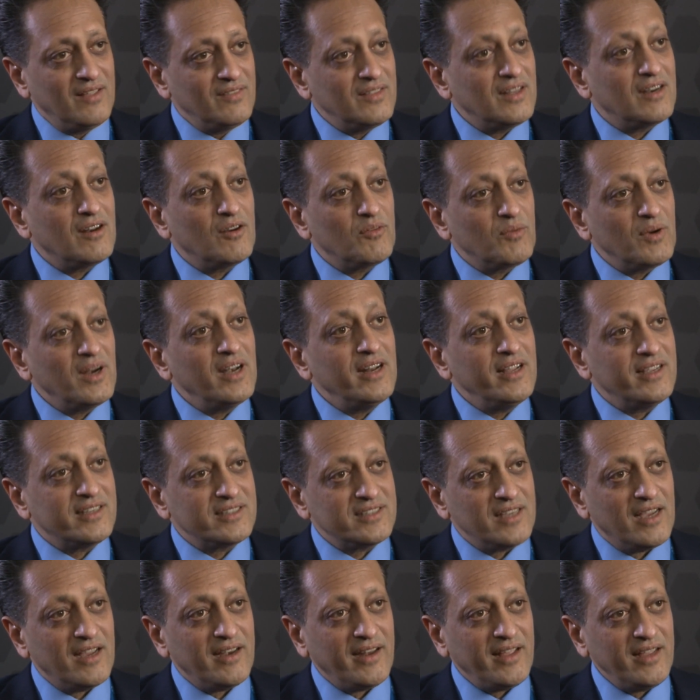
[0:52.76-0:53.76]
that are really
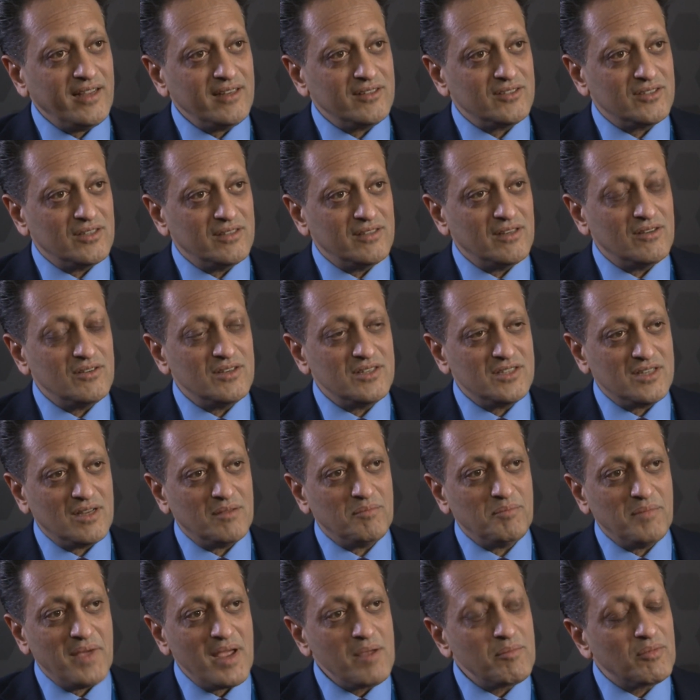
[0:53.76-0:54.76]
exciting. So there is
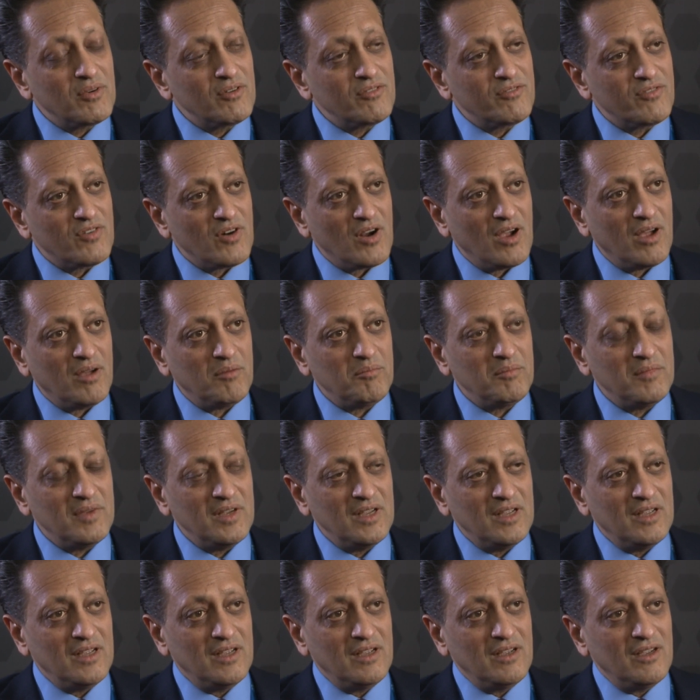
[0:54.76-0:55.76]
a paper from
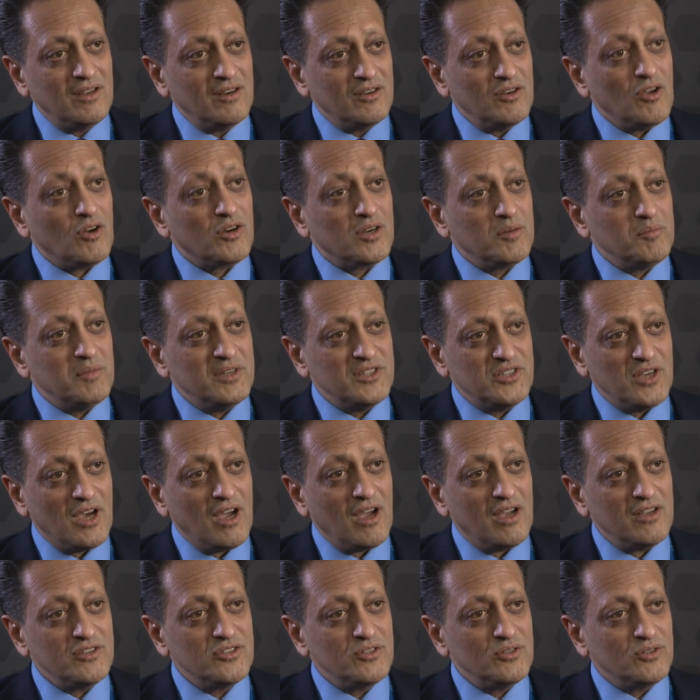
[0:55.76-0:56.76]
Dr.
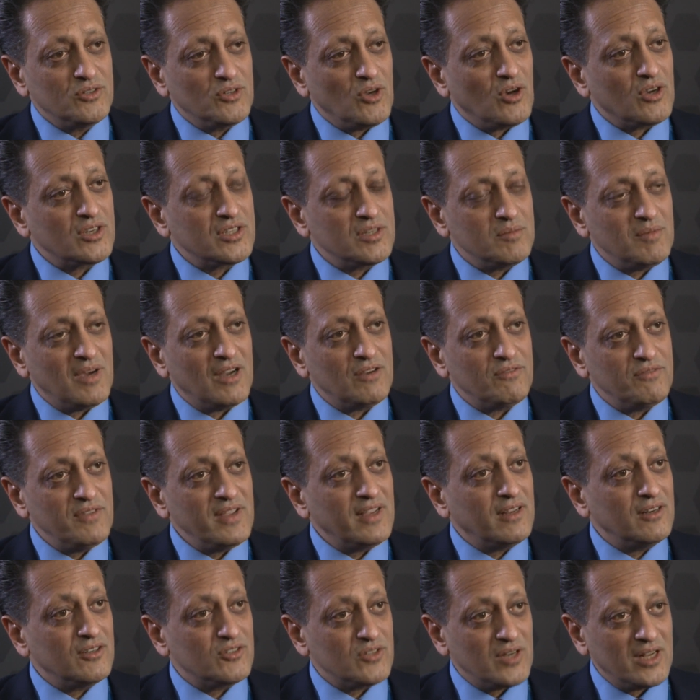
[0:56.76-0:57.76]
Bajaj, who talks about
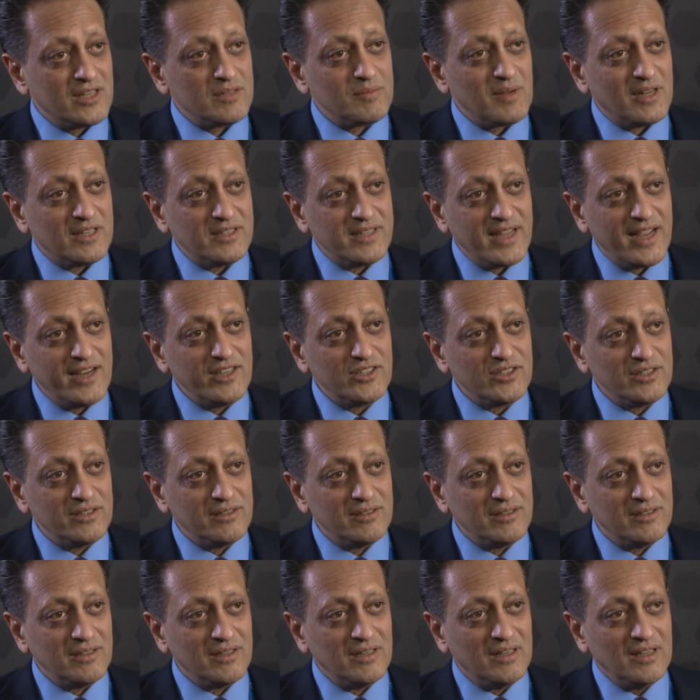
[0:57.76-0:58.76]
fecal
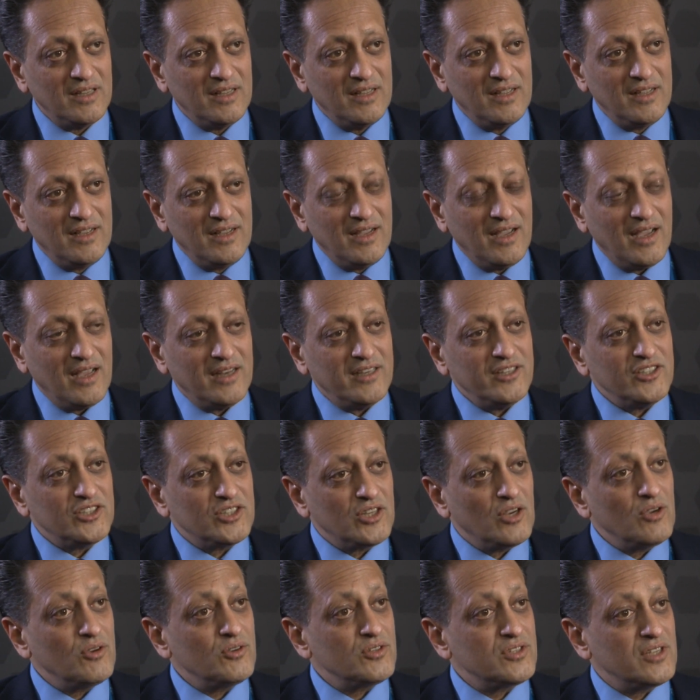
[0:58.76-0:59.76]
transplantation, and he
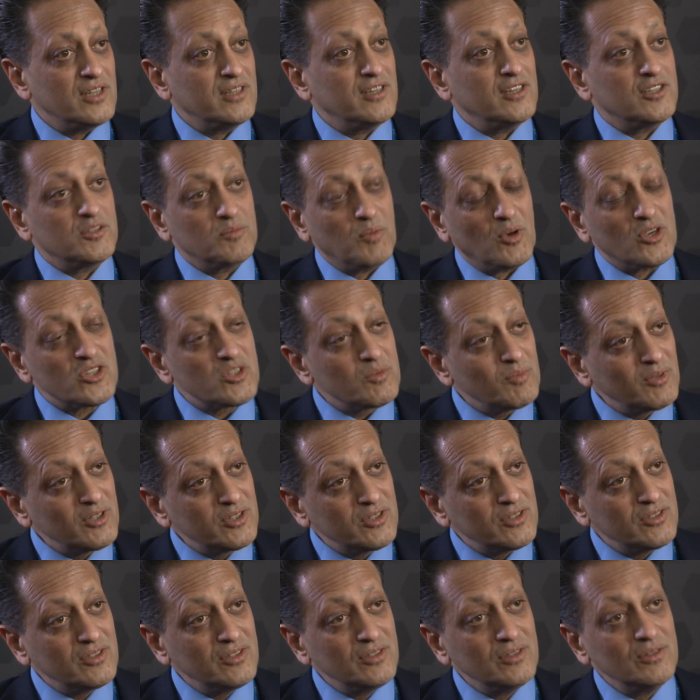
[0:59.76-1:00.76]
shows that it's possible
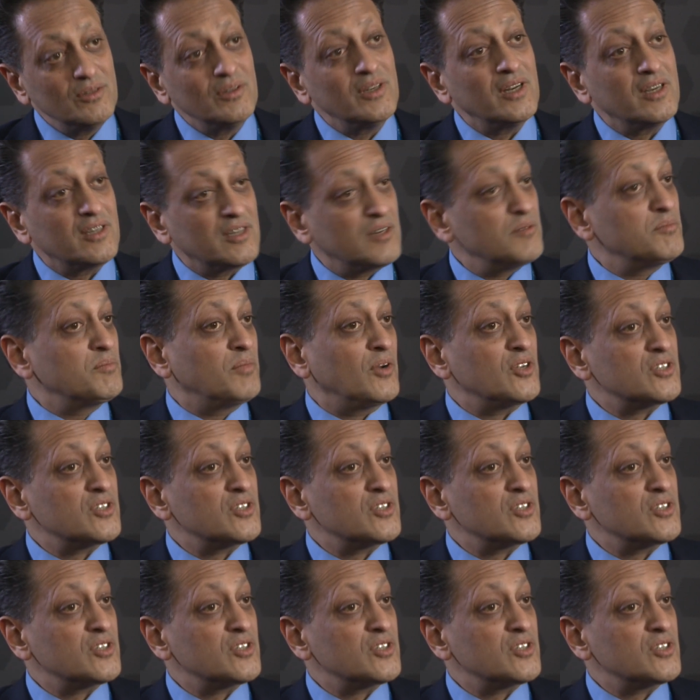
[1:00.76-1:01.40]
to do and it could